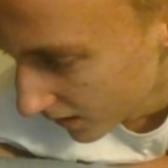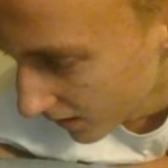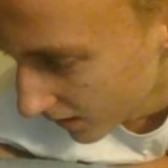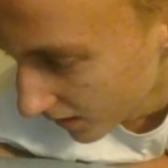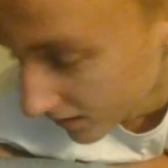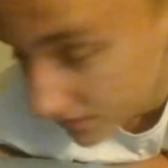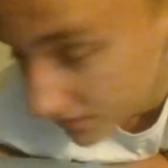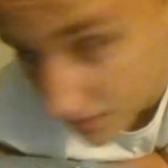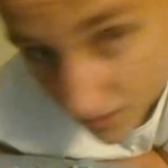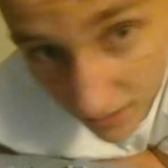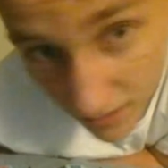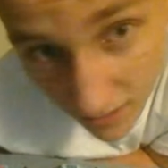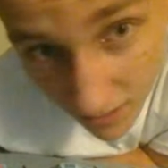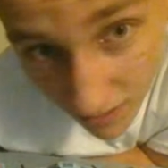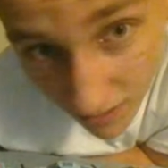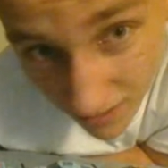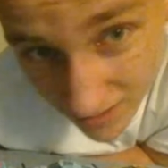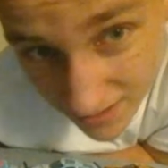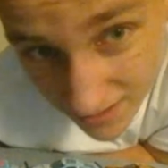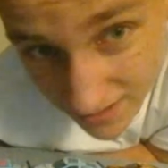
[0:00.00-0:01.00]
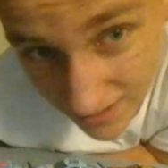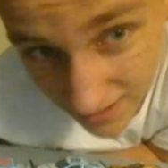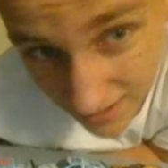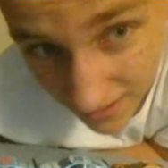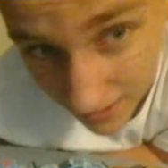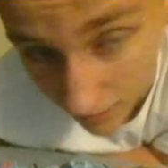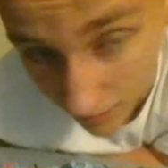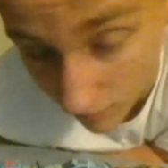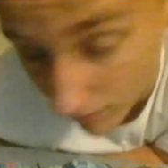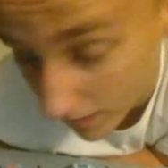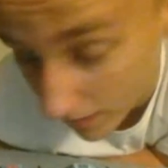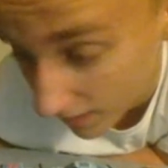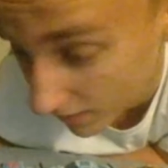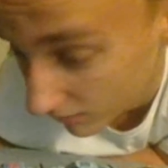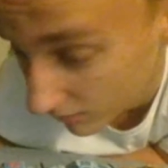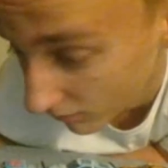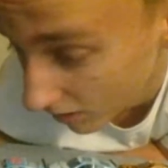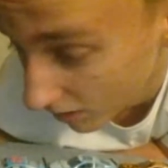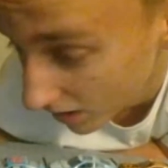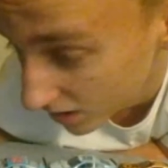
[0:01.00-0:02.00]
Hunter, your car is just like a
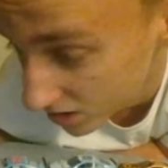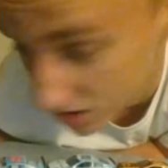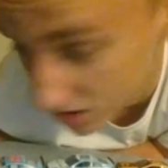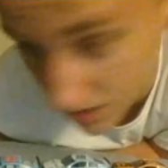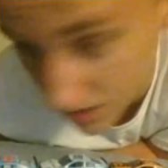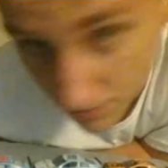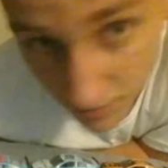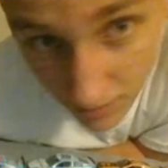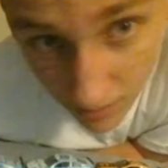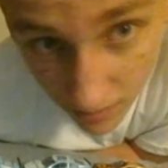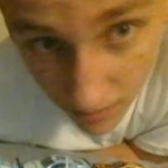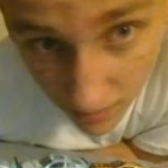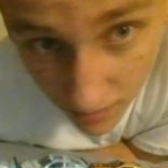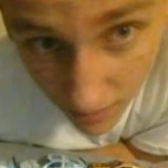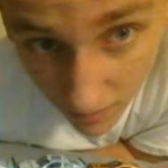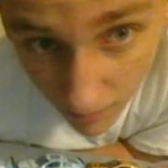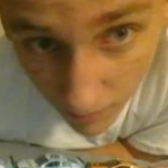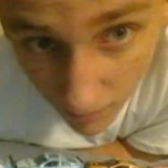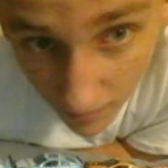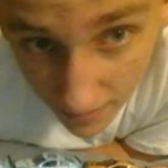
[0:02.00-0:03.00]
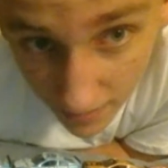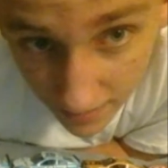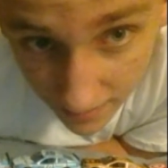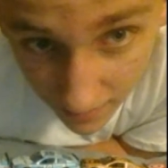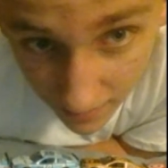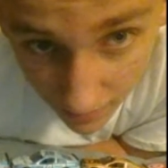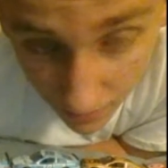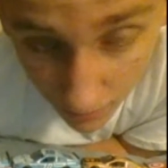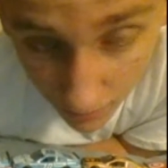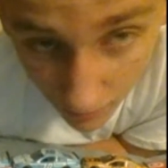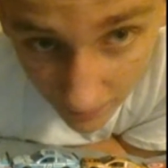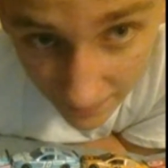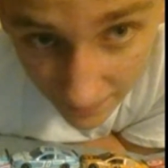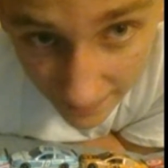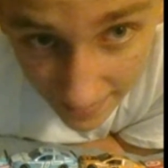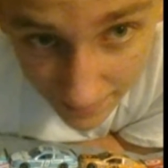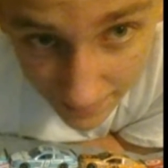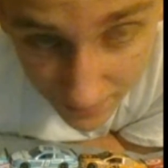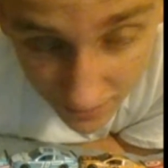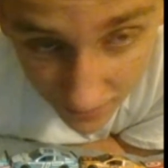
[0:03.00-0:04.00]
rocket ship with what 3
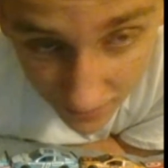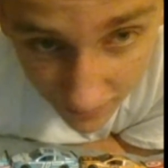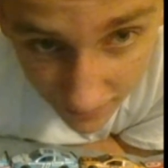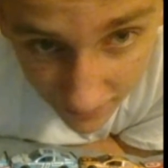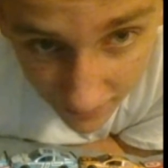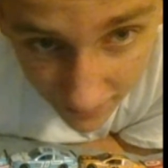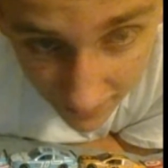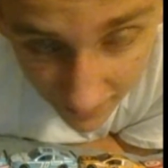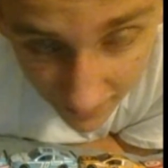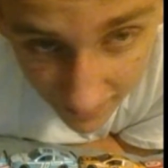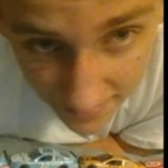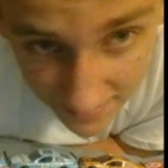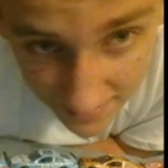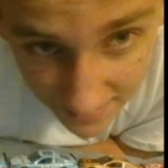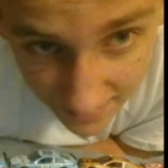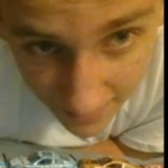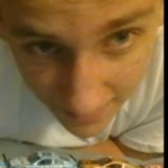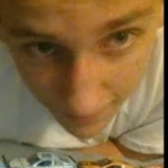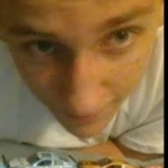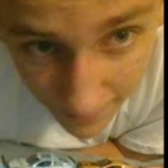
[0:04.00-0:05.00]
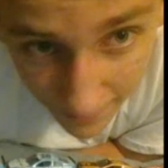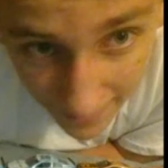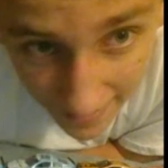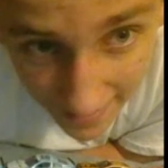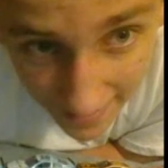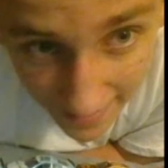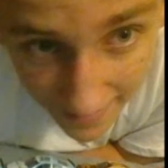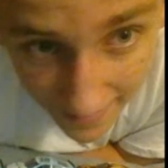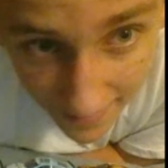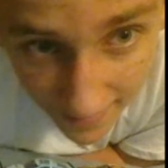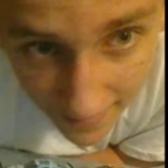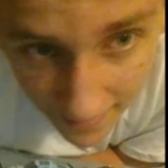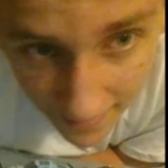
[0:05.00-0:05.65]
laps of green flag racing that we had.